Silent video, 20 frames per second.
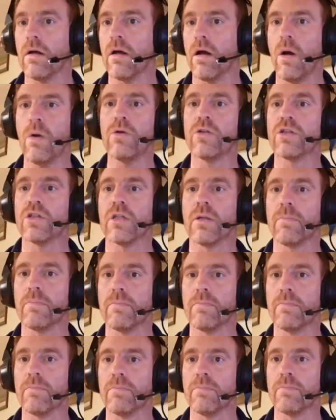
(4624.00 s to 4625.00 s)
hosting a
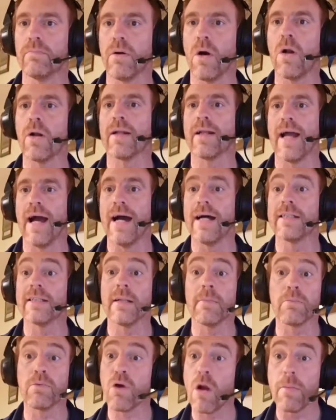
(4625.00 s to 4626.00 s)
podcast,
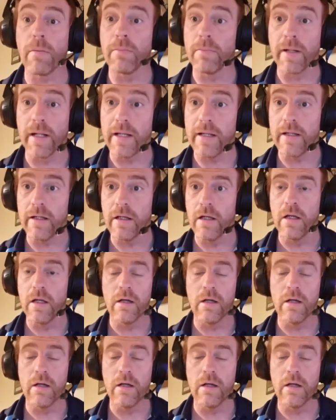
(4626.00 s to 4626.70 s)
and probably